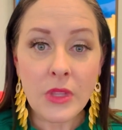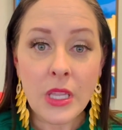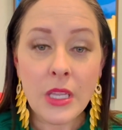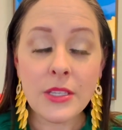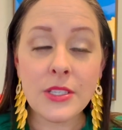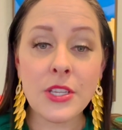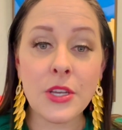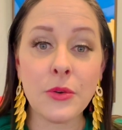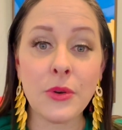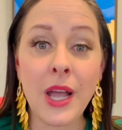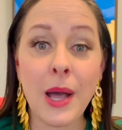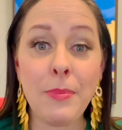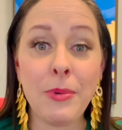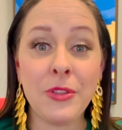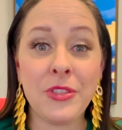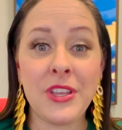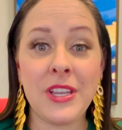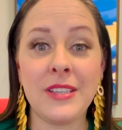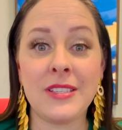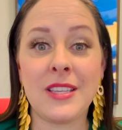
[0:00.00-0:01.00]
So a couple
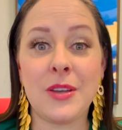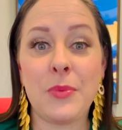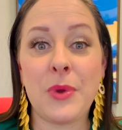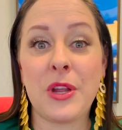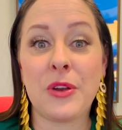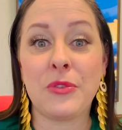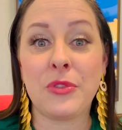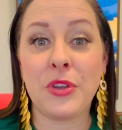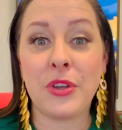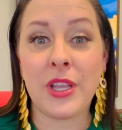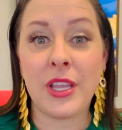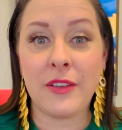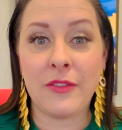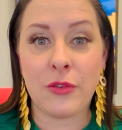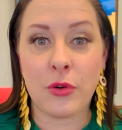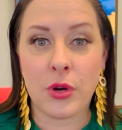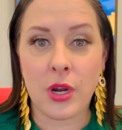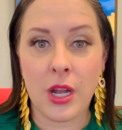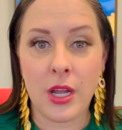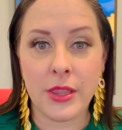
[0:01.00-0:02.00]
things that we are looking
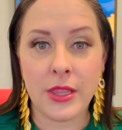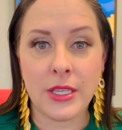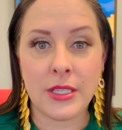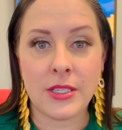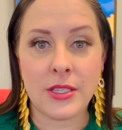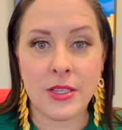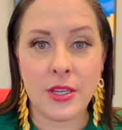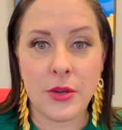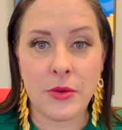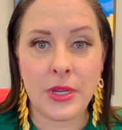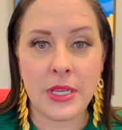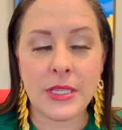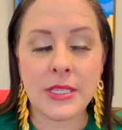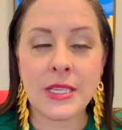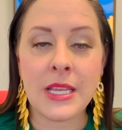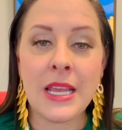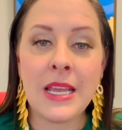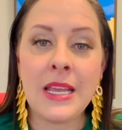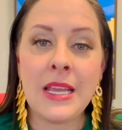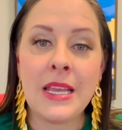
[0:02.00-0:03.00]
for on this notice.